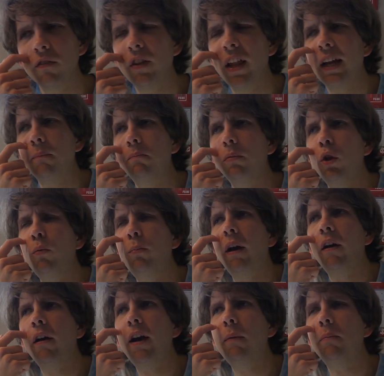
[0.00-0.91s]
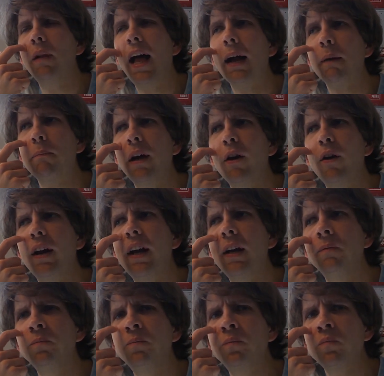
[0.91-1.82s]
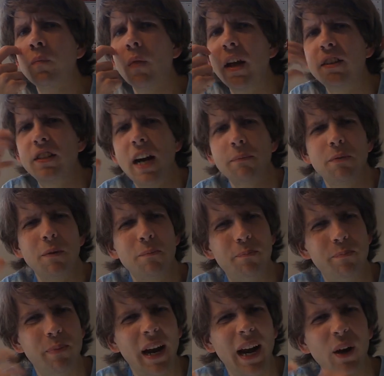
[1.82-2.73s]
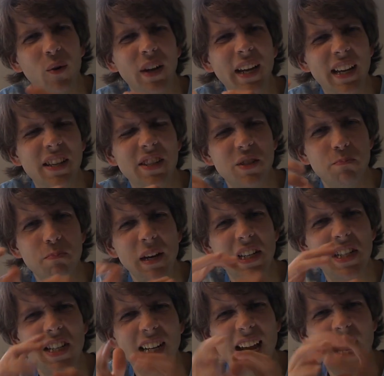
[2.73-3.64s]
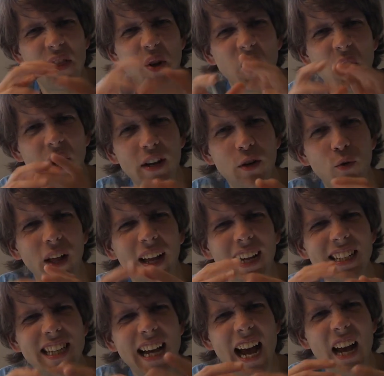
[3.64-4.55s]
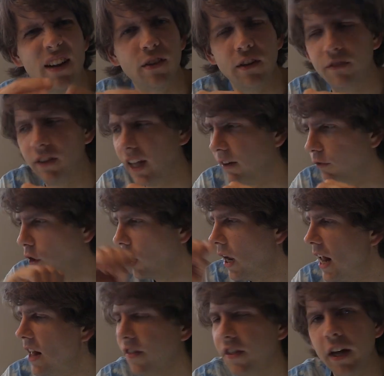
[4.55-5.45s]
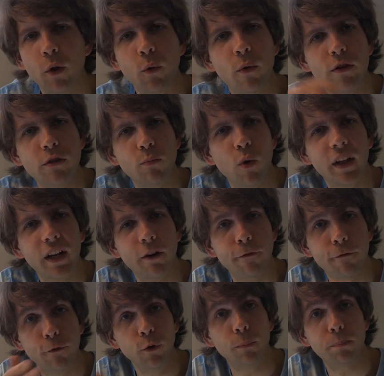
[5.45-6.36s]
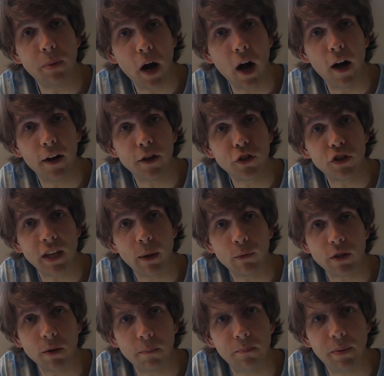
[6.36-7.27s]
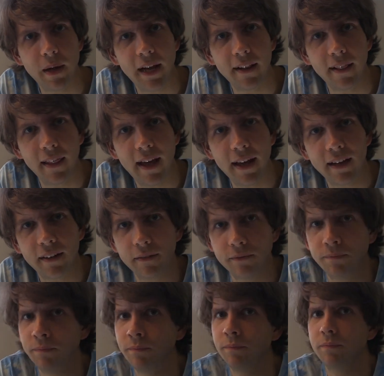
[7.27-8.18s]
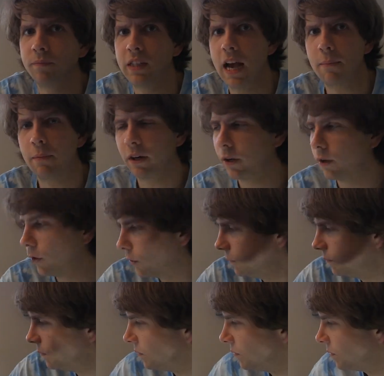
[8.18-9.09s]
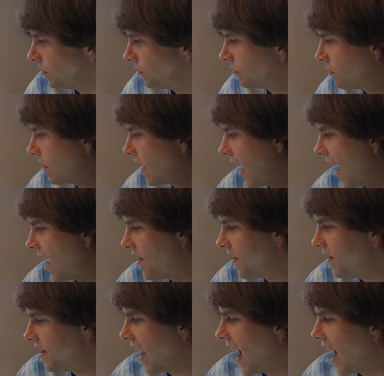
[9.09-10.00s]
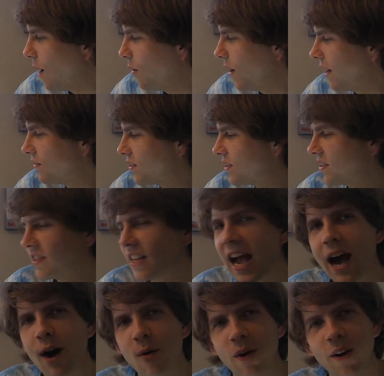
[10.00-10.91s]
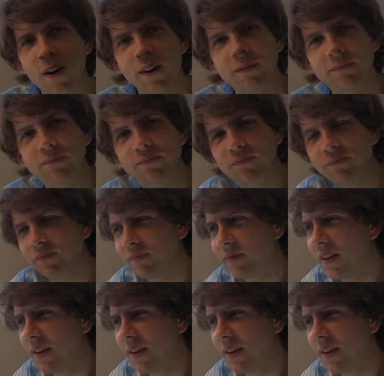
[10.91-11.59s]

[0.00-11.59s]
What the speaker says: of like blueberry, blackberry, and type of berries mixed together into like a taffy flavor. The other one's more like a fruit punch that was a bit like chemical. And then now we have sour.